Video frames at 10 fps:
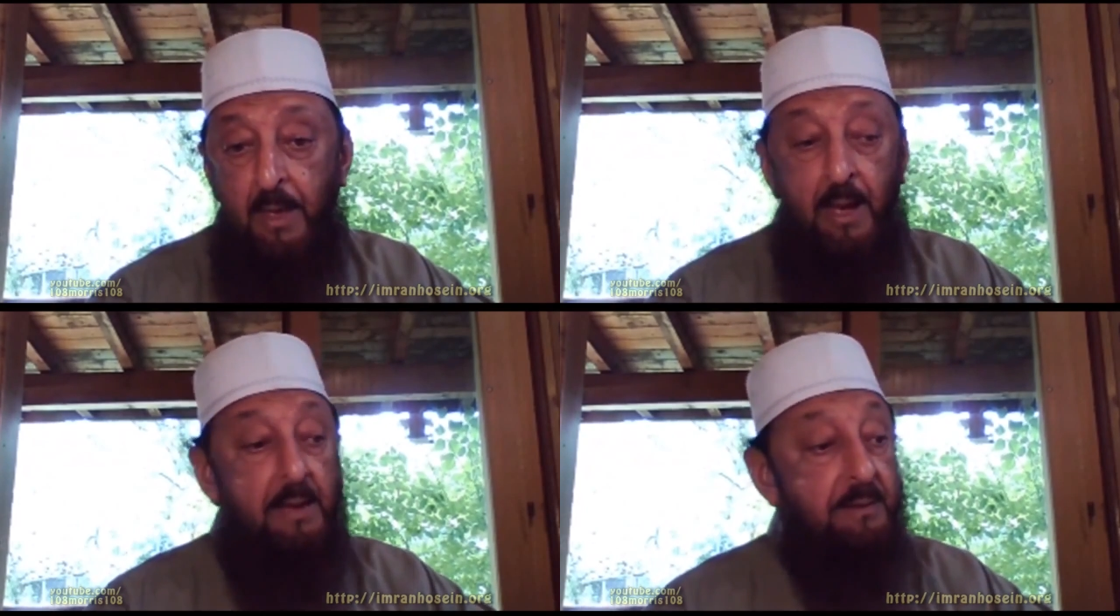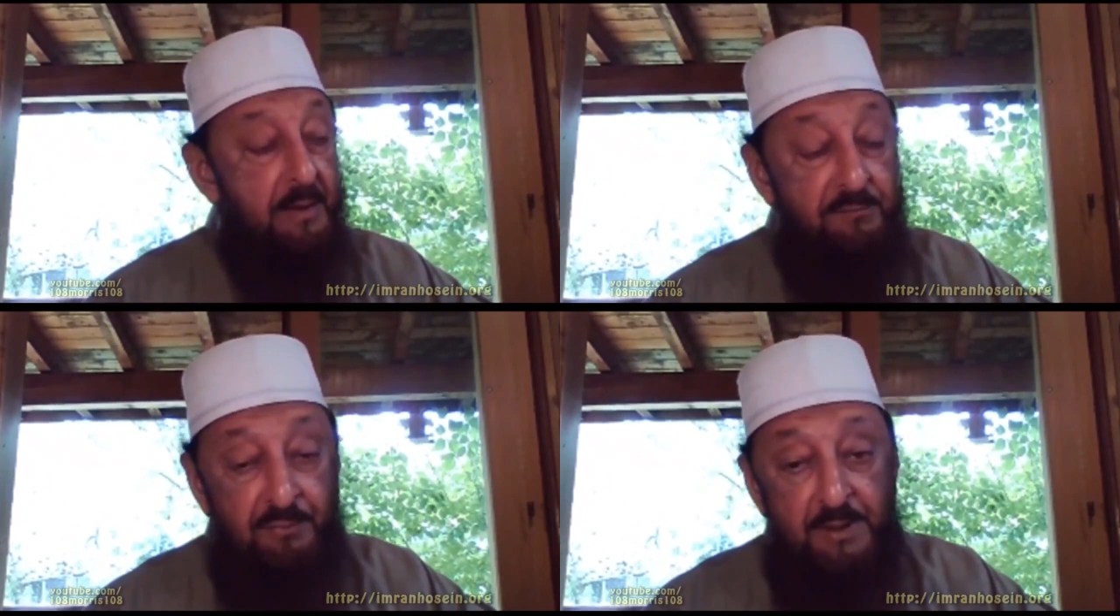And the
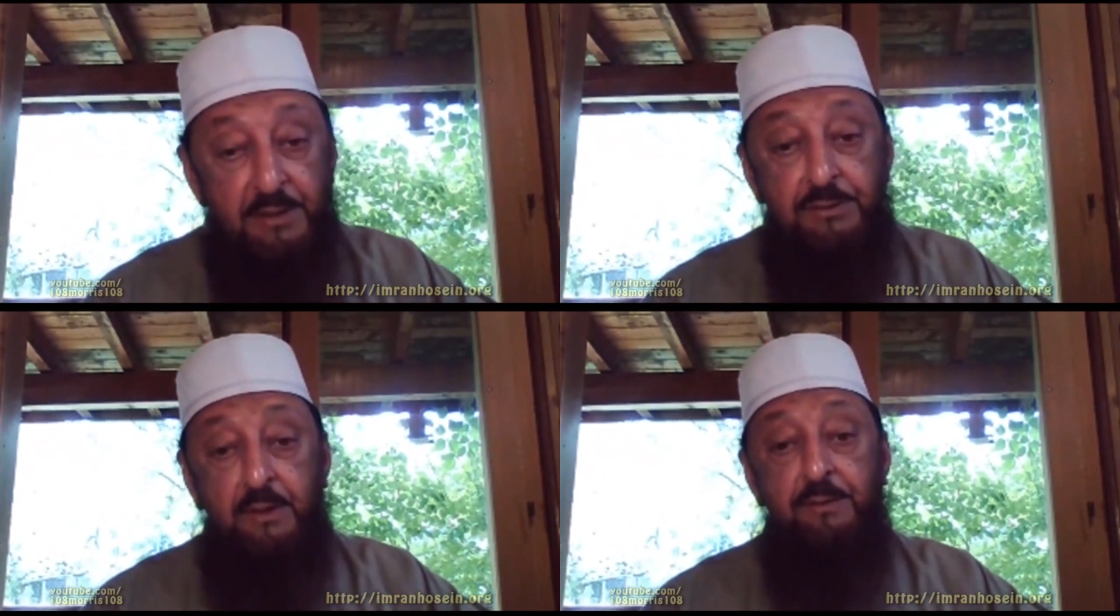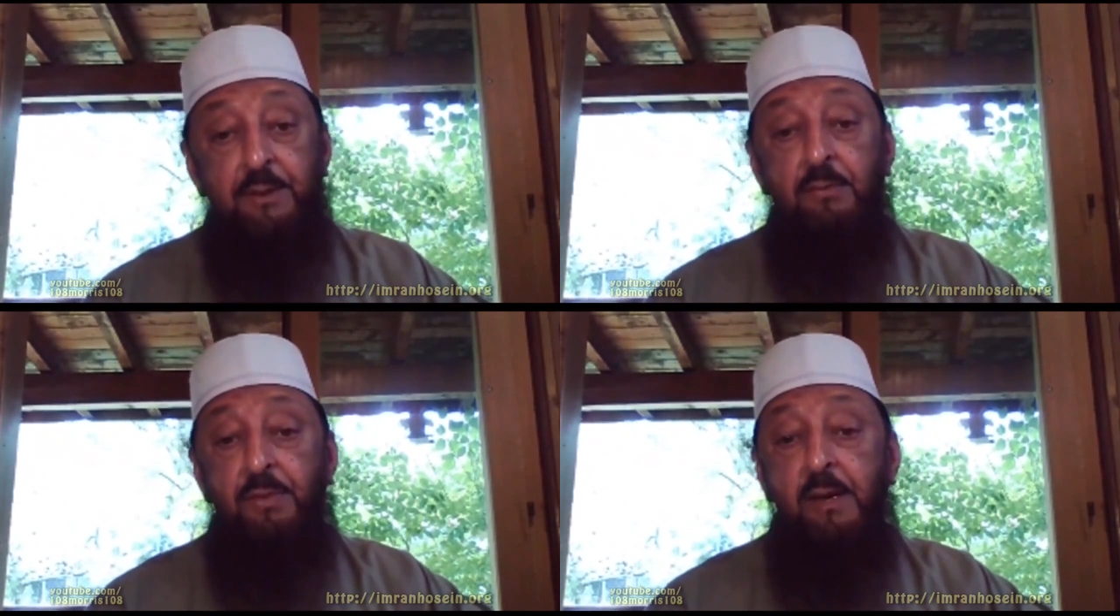information is
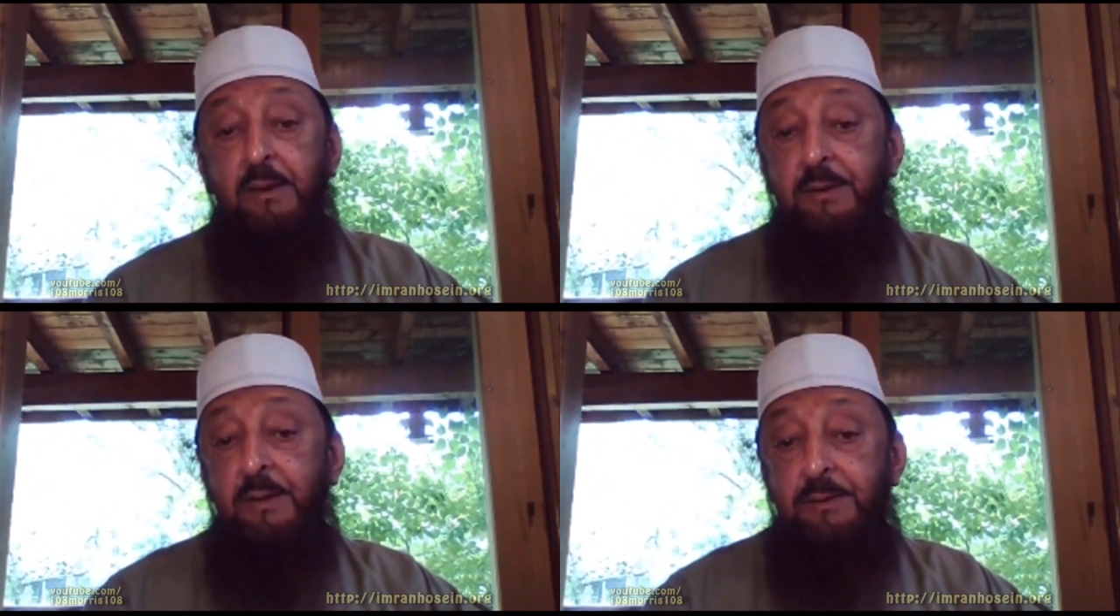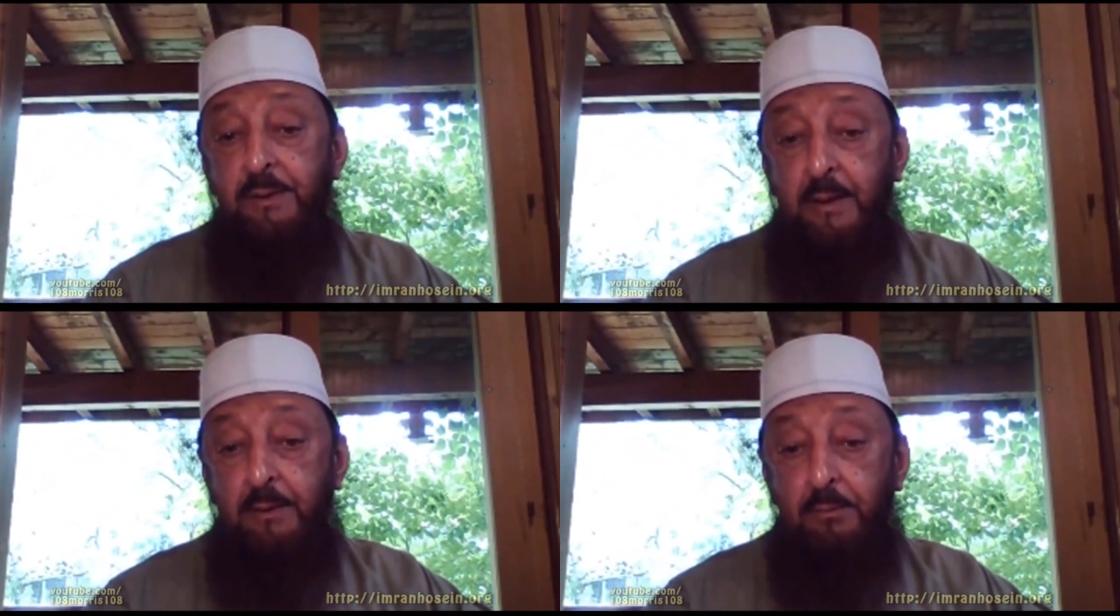out there in the
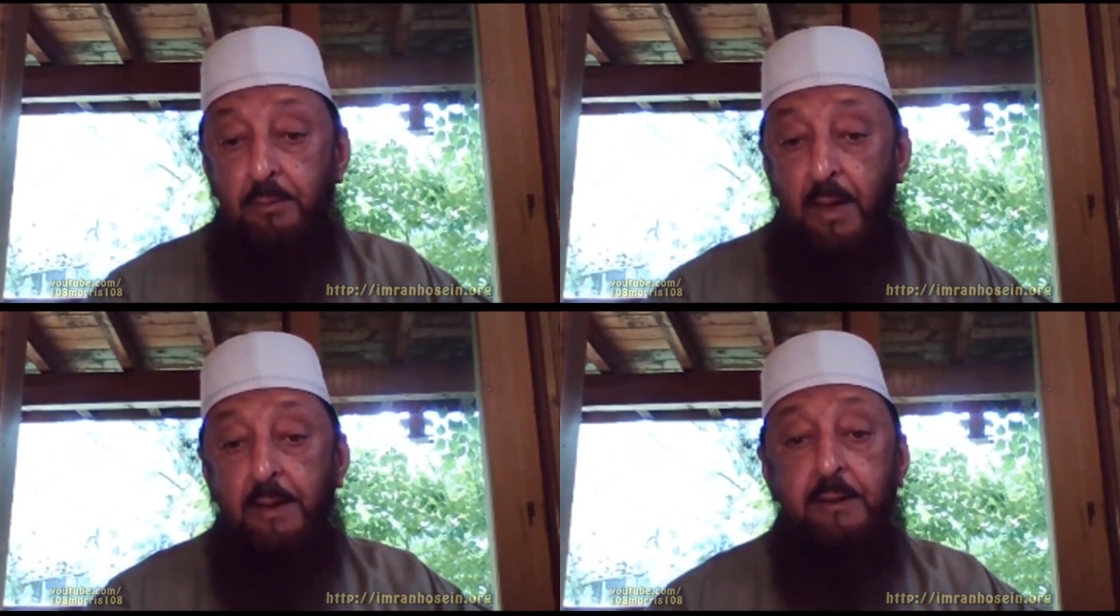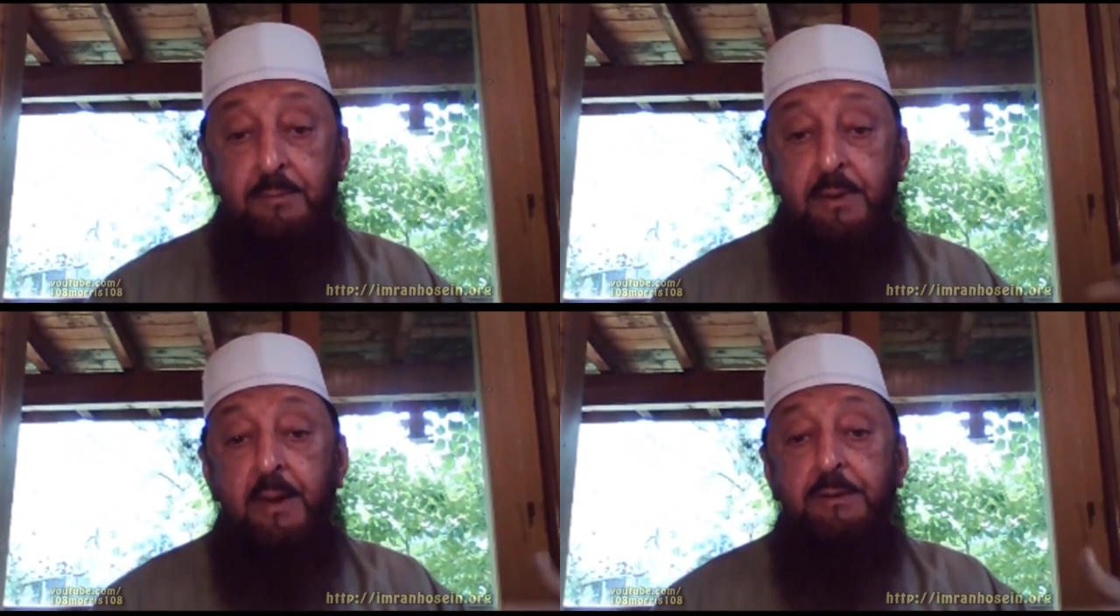internet. I
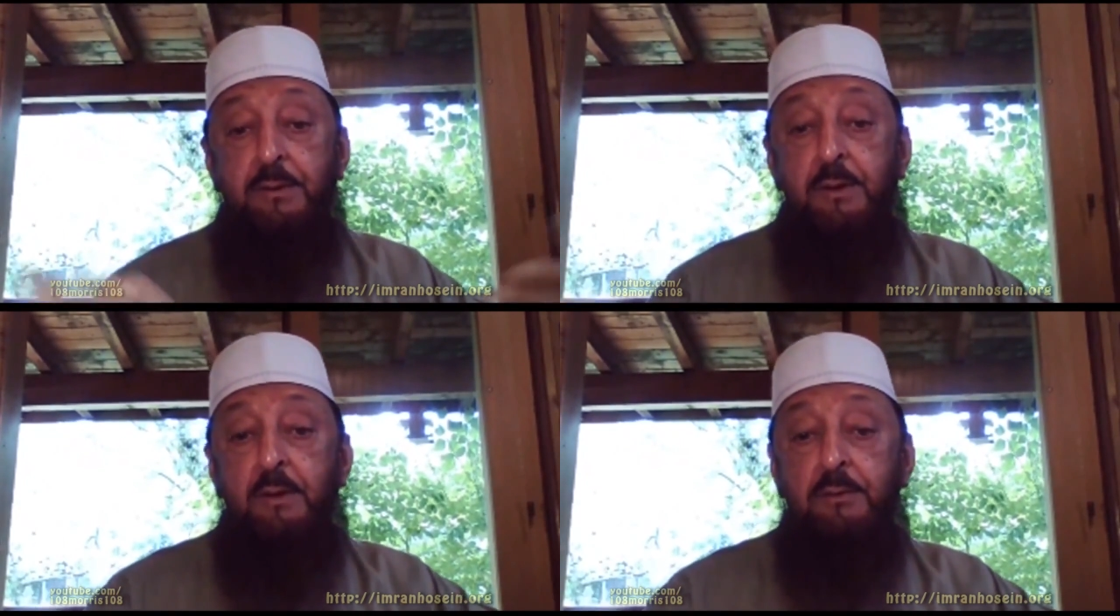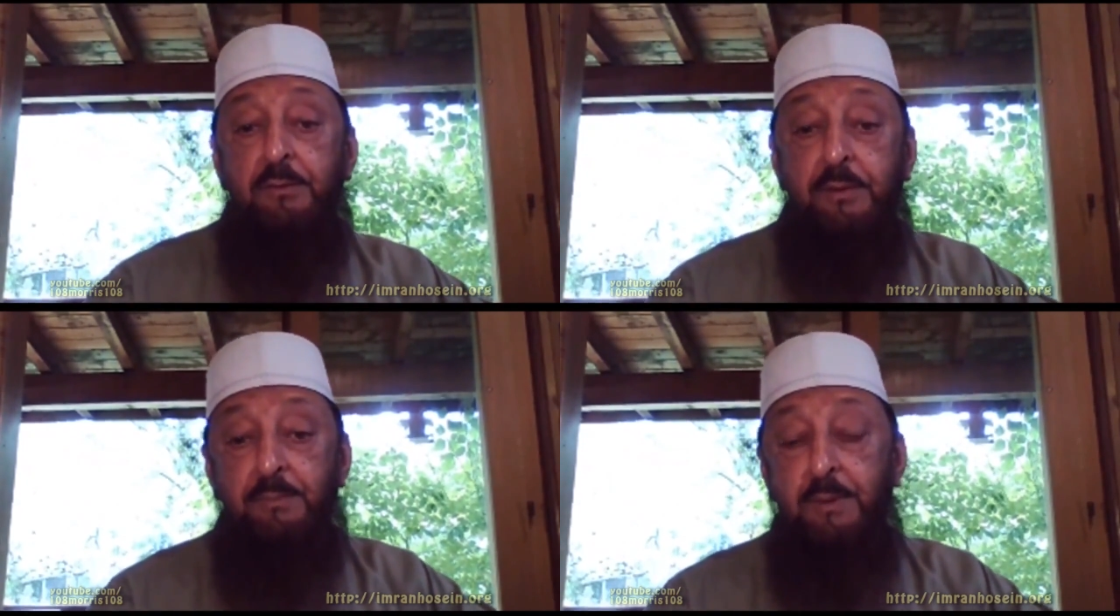have been lecturing on
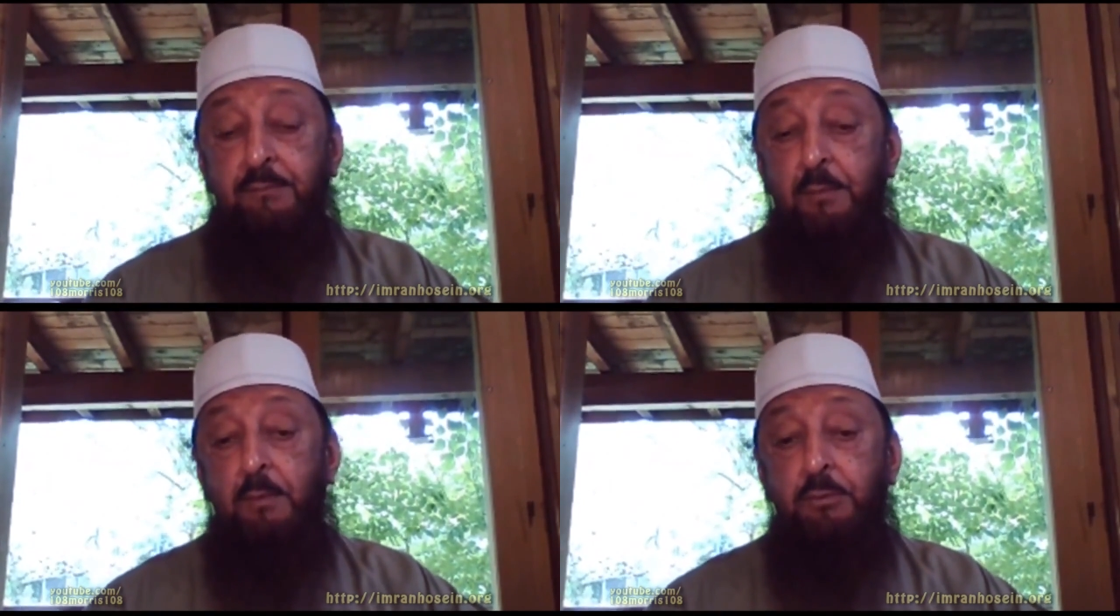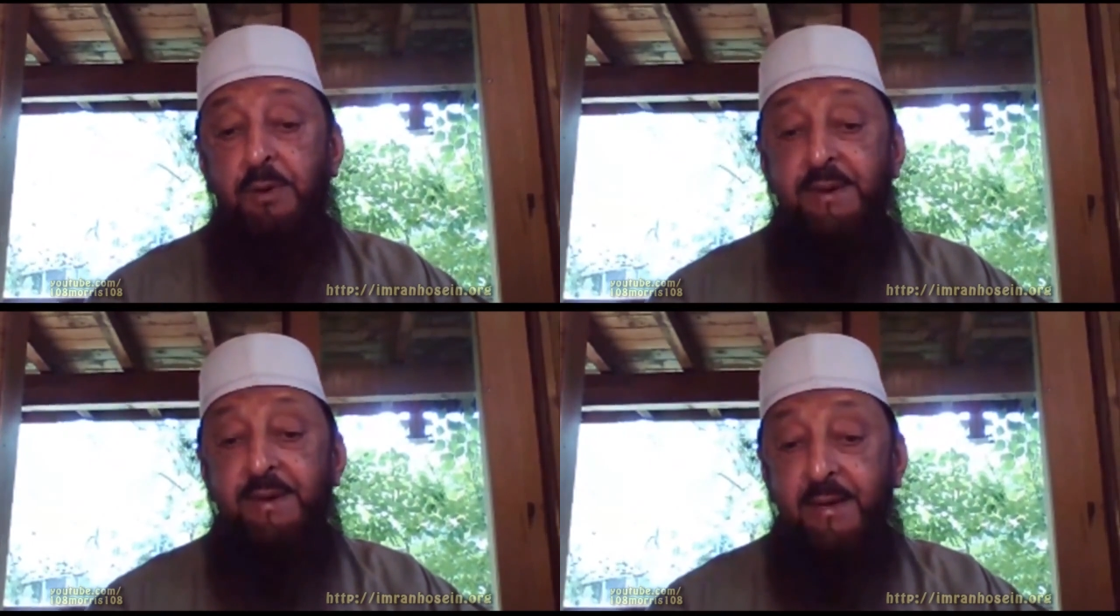the subject for about
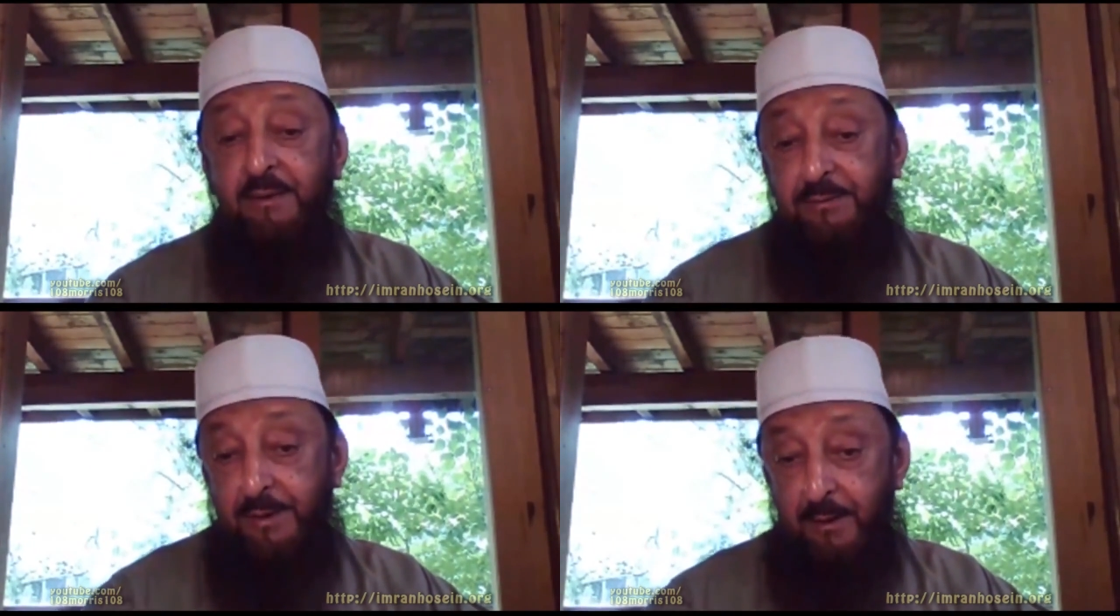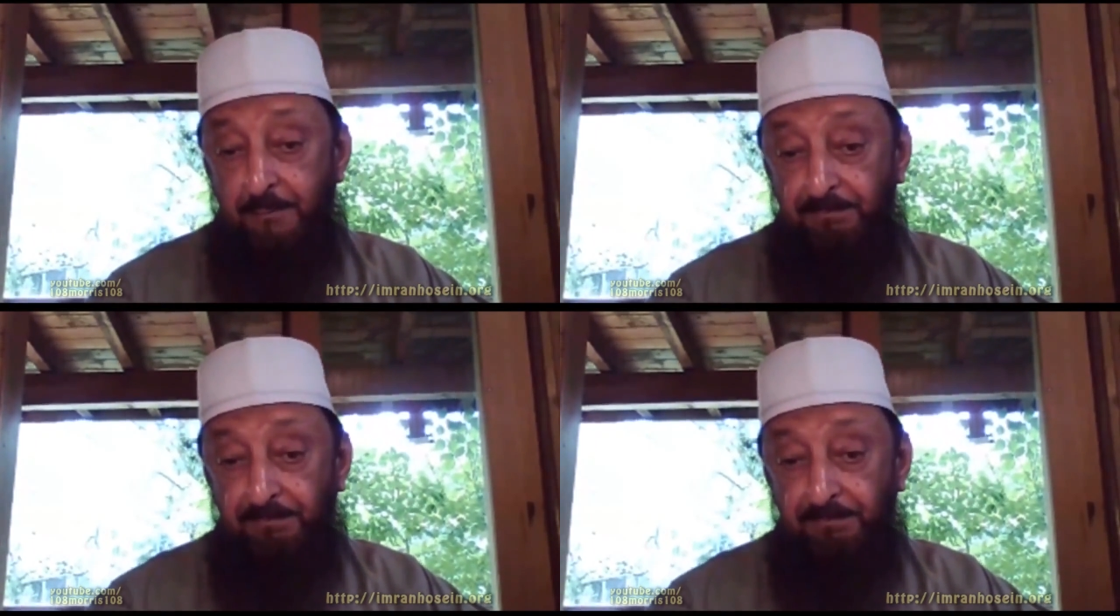20 years now.